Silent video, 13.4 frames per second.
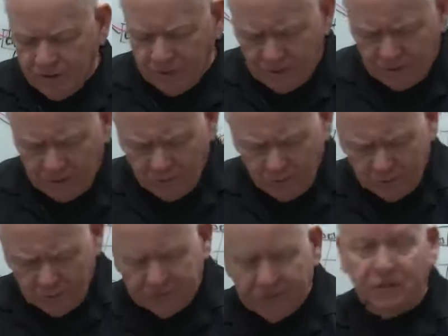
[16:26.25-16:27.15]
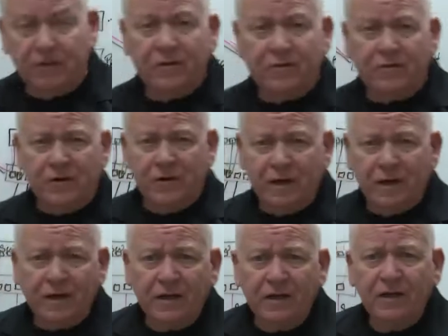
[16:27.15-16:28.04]
It would be silly if you're
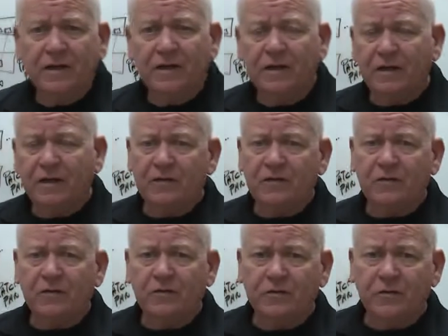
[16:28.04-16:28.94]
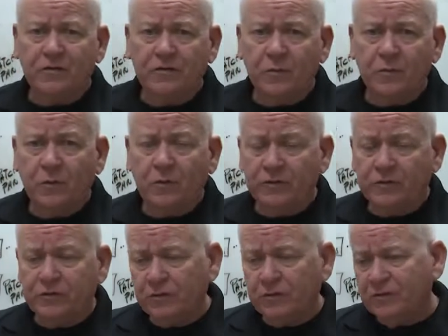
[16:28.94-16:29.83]
not. They're so simple and they're
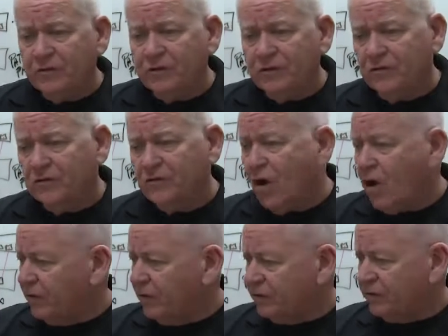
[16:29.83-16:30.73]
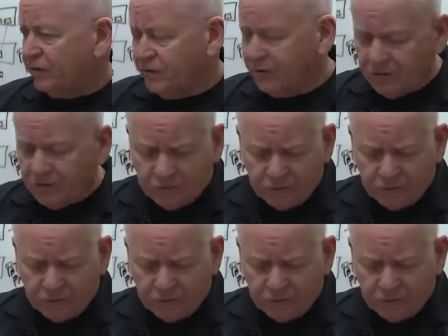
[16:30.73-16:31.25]
so easy to install and everything else.